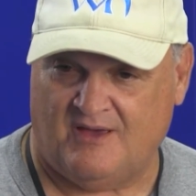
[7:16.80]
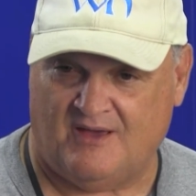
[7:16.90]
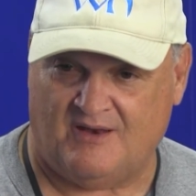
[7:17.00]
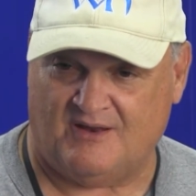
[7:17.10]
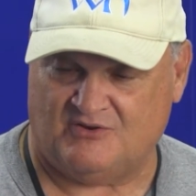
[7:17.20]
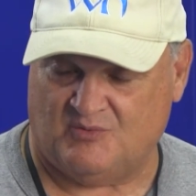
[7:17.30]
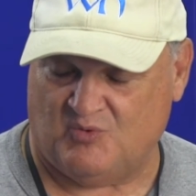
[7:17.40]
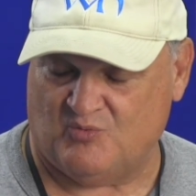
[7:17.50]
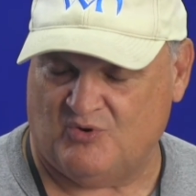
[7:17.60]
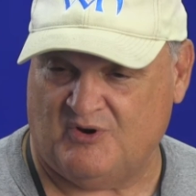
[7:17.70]
And
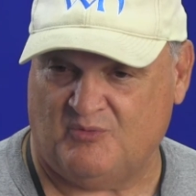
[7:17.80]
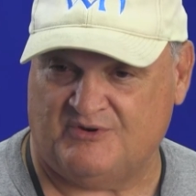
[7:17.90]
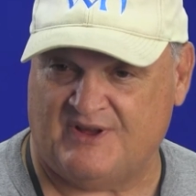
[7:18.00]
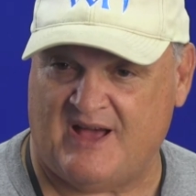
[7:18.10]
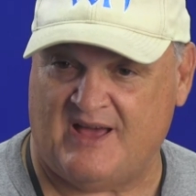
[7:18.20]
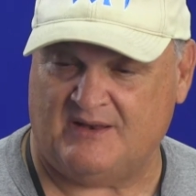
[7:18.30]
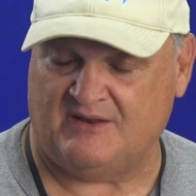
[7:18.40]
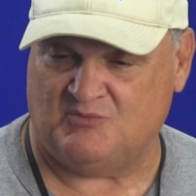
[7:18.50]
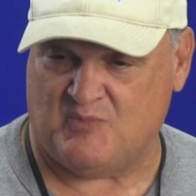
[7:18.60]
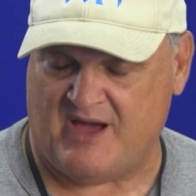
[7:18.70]
Jimmy Rooney was out.
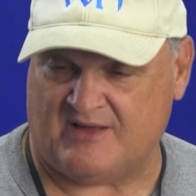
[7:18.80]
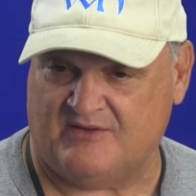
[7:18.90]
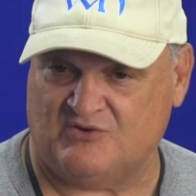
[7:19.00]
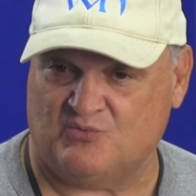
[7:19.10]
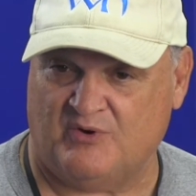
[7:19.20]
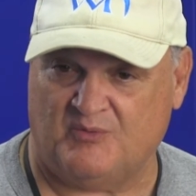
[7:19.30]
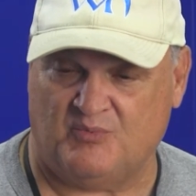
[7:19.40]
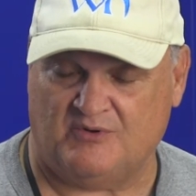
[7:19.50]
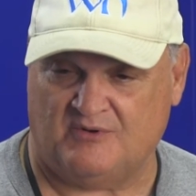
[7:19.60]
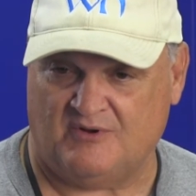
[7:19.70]
He's back this week,
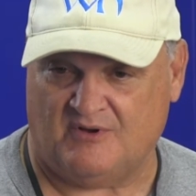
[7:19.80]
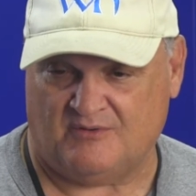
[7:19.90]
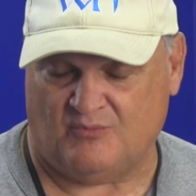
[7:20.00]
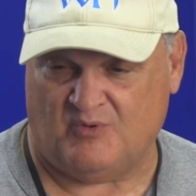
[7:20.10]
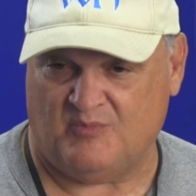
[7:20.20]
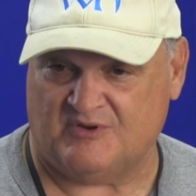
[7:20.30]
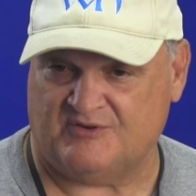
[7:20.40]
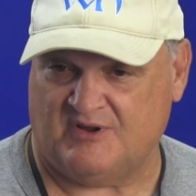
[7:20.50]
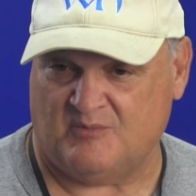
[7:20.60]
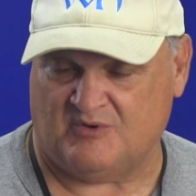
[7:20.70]
but, you know, we
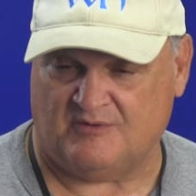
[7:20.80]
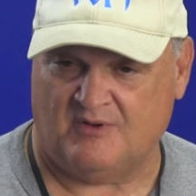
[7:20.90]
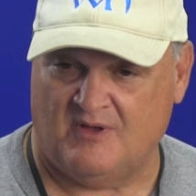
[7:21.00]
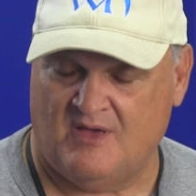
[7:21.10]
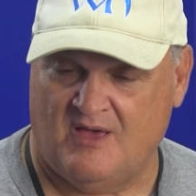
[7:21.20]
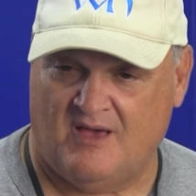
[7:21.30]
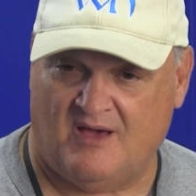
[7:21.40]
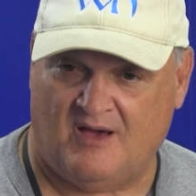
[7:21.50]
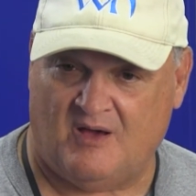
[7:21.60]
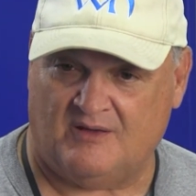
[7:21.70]
missed him.
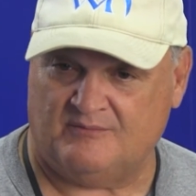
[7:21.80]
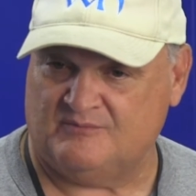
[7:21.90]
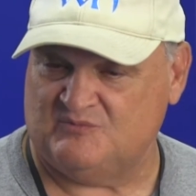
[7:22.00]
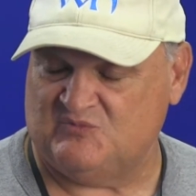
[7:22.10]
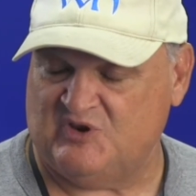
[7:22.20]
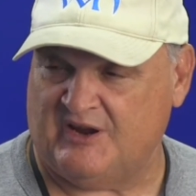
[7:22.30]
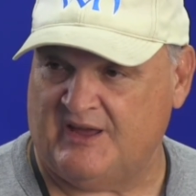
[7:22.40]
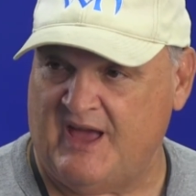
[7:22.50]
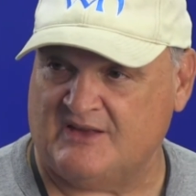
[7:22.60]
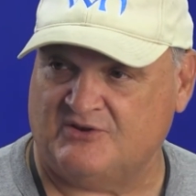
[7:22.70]
And Jay
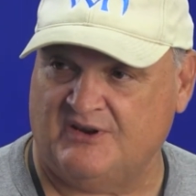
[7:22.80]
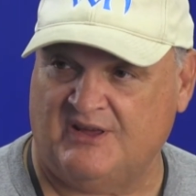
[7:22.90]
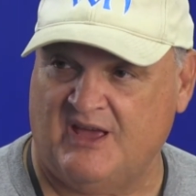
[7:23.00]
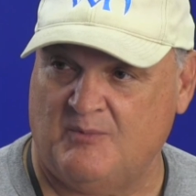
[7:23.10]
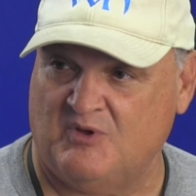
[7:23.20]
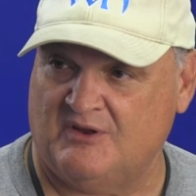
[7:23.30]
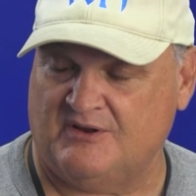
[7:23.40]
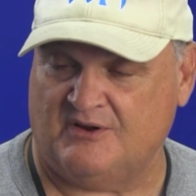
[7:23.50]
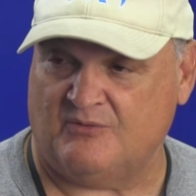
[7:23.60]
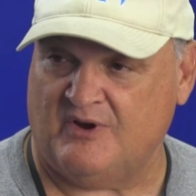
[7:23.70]
Cassidy came in and
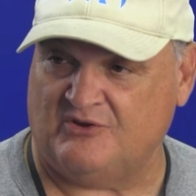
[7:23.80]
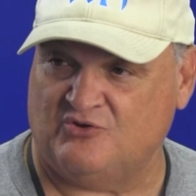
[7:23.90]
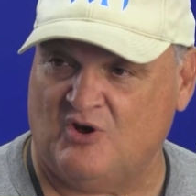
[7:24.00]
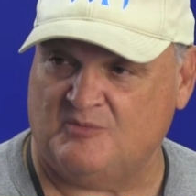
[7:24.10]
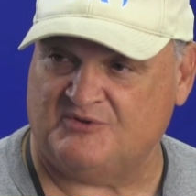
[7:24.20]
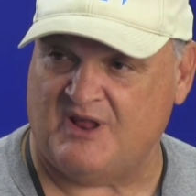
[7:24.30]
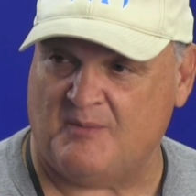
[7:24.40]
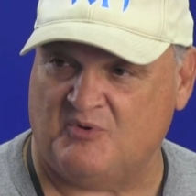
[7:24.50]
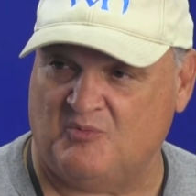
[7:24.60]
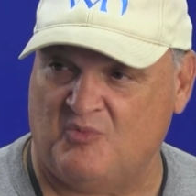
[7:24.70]
did a great job
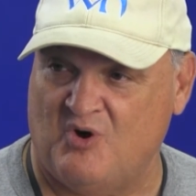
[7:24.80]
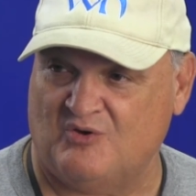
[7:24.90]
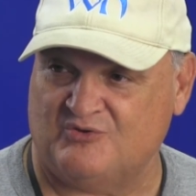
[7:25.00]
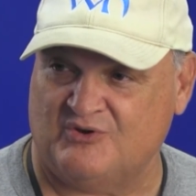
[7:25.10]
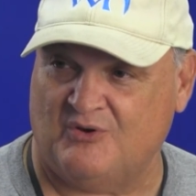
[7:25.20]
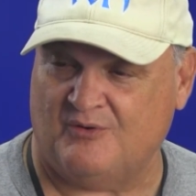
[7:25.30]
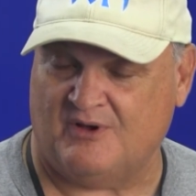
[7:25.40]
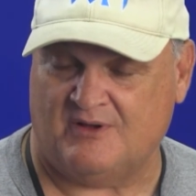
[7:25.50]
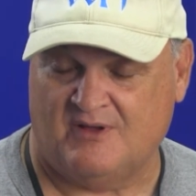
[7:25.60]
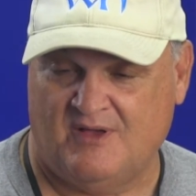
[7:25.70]
snapping the ball.
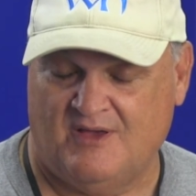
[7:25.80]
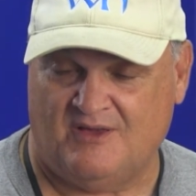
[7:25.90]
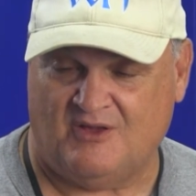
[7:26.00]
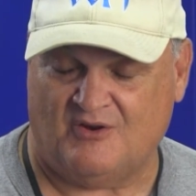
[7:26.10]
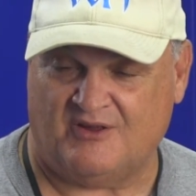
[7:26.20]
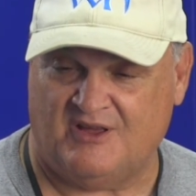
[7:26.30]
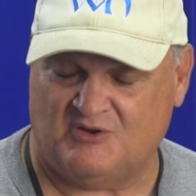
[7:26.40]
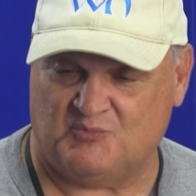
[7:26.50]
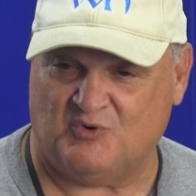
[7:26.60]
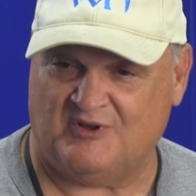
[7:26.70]
So, you know, the
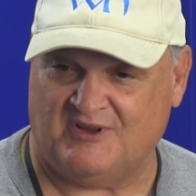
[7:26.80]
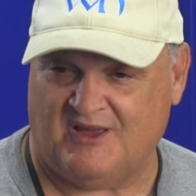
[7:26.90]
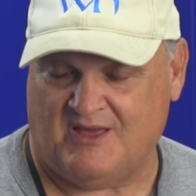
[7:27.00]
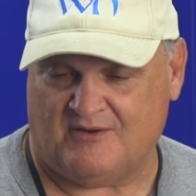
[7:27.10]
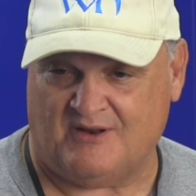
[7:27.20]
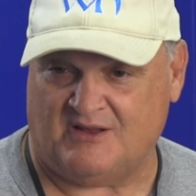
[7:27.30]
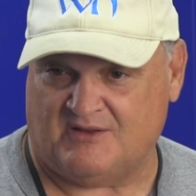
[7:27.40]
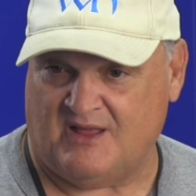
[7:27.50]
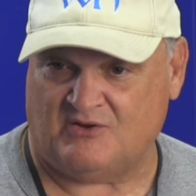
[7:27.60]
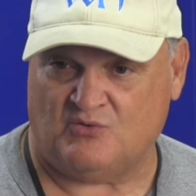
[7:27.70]
kids put it together.
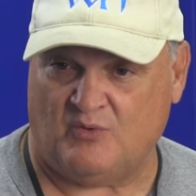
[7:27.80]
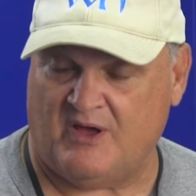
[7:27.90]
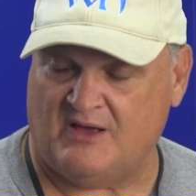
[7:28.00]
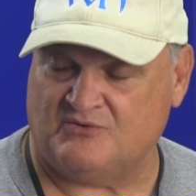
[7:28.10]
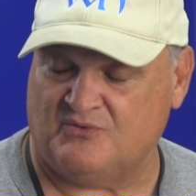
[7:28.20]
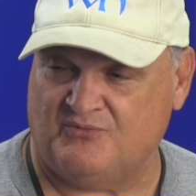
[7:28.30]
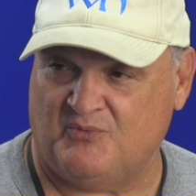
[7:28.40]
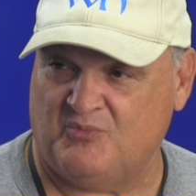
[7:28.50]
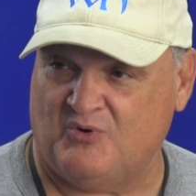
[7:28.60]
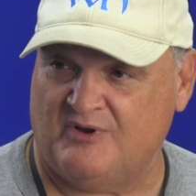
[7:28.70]
That's the way high school
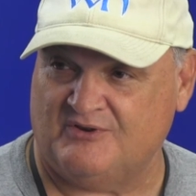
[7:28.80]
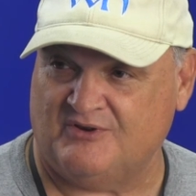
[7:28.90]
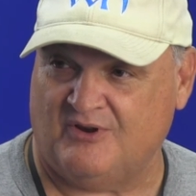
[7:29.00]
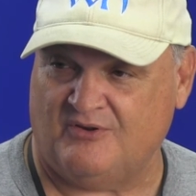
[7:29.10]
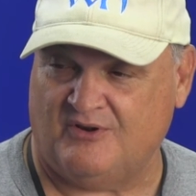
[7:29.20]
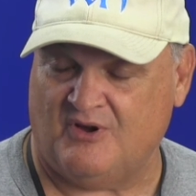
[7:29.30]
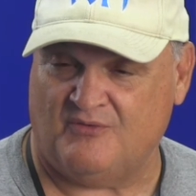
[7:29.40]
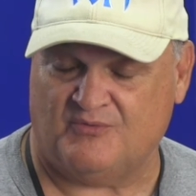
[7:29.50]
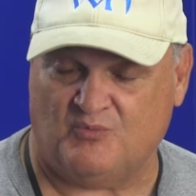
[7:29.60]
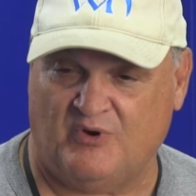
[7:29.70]
football is. You know, you go
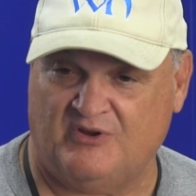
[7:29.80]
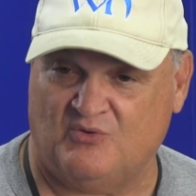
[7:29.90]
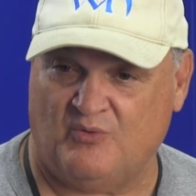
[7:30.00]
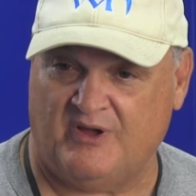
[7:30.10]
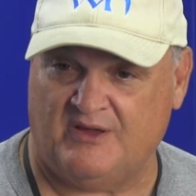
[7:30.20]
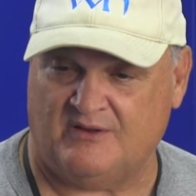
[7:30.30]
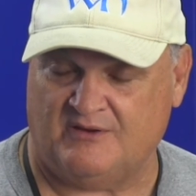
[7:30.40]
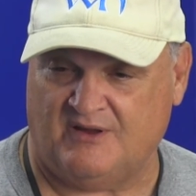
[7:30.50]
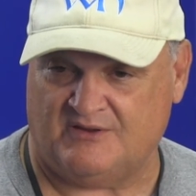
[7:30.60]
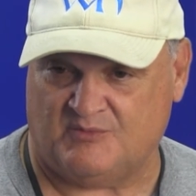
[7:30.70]
from week to week and
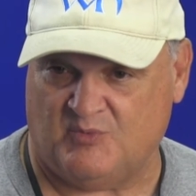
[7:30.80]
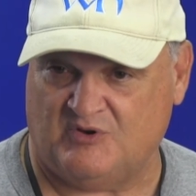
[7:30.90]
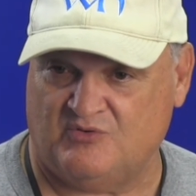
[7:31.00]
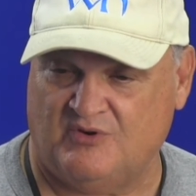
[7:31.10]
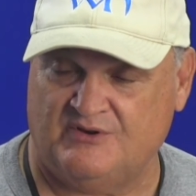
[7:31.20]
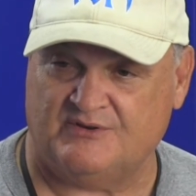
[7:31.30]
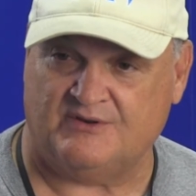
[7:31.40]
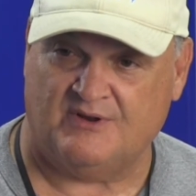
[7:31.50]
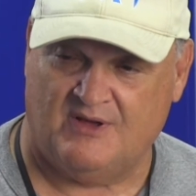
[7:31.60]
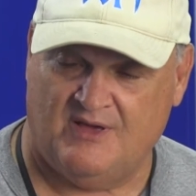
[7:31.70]
you get some injuries,
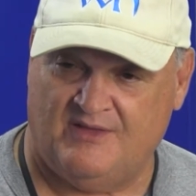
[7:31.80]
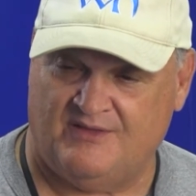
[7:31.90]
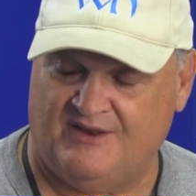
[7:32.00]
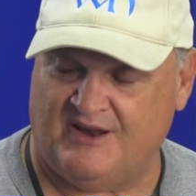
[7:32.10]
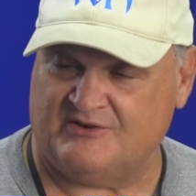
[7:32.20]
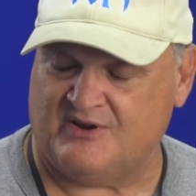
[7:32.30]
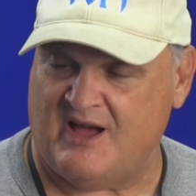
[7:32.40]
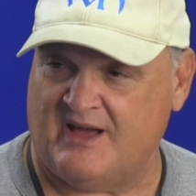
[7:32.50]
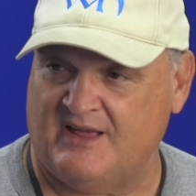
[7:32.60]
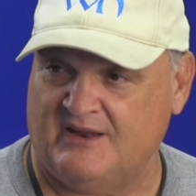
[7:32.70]
and the next
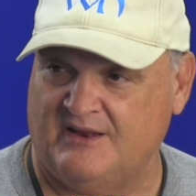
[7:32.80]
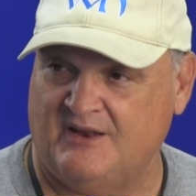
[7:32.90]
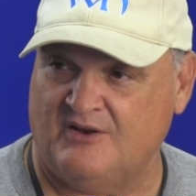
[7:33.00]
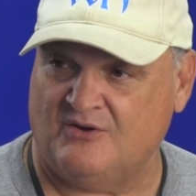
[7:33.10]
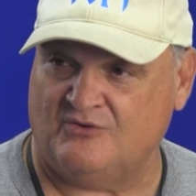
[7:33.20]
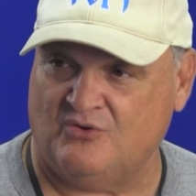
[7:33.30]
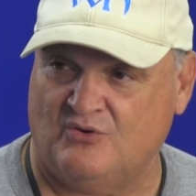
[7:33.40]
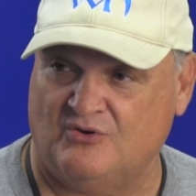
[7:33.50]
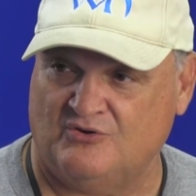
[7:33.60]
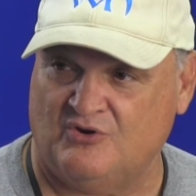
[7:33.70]
guy got to get in there and do a
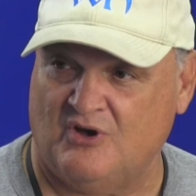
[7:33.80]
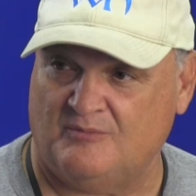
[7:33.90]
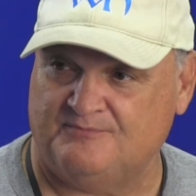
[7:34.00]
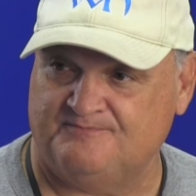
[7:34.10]
good job.